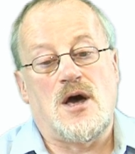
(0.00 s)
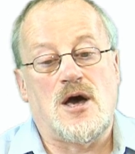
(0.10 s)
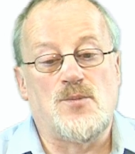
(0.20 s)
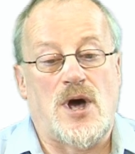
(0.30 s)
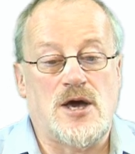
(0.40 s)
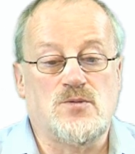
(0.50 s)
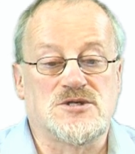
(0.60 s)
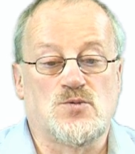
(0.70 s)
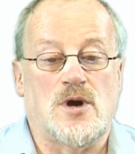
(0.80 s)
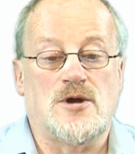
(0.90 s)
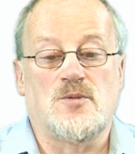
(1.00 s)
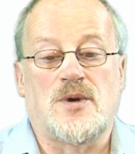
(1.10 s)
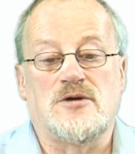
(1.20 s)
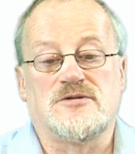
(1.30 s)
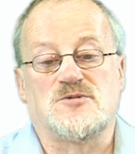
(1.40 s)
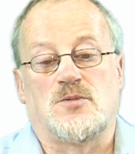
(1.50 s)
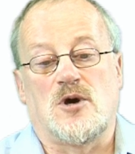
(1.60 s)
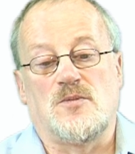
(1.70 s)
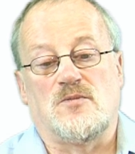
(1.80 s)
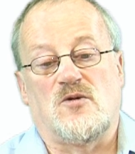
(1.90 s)
Um, I was worried about this
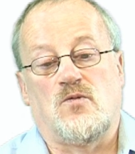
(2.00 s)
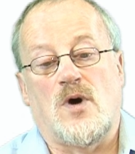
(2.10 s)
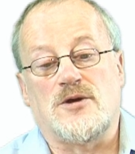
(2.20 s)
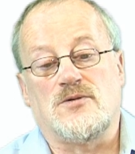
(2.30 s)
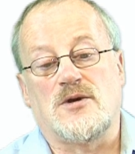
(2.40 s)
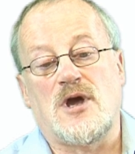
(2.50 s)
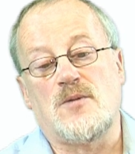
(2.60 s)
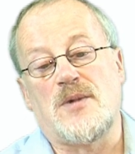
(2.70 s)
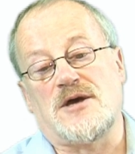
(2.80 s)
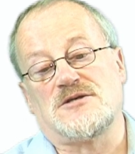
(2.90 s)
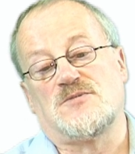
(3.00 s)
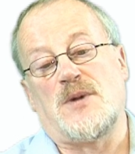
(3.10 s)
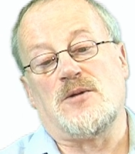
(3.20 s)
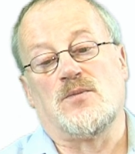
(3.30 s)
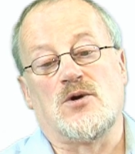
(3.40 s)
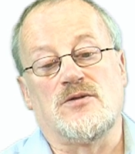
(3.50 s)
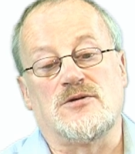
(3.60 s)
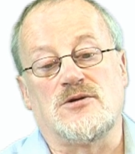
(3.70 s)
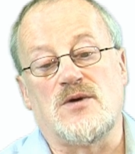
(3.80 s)
problem of why UK banks spent more than